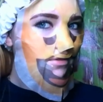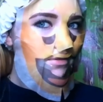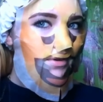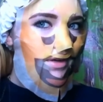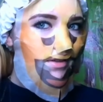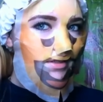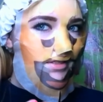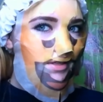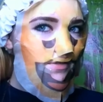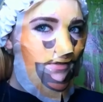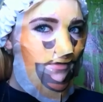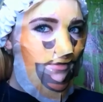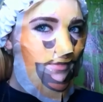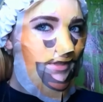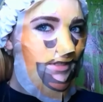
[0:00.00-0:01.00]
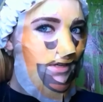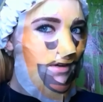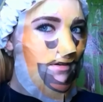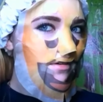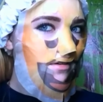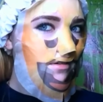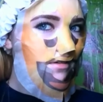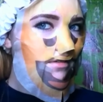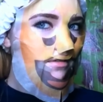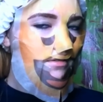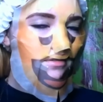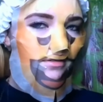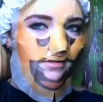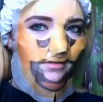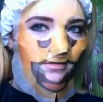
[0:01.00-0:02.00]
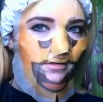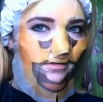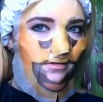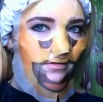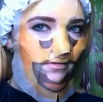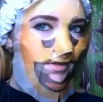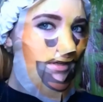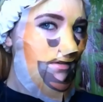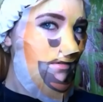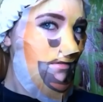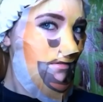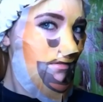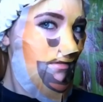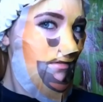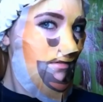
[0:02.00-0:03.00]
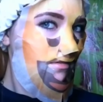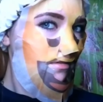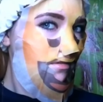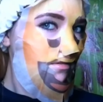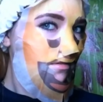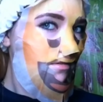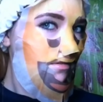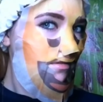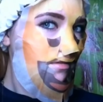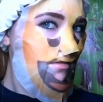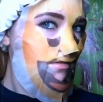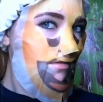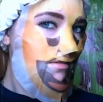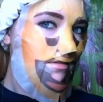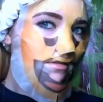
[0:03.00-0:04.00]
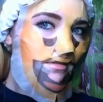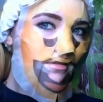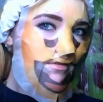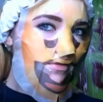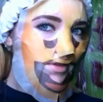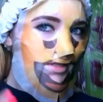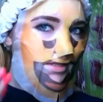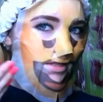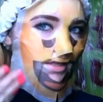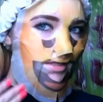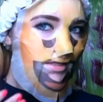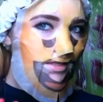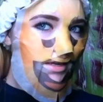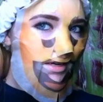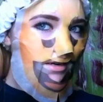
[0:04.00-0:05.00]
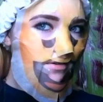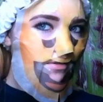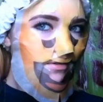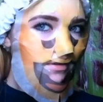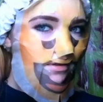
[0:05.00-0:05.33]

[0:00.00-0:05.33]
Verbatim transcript: Oh, I look different from this angle. Wow. What is this now?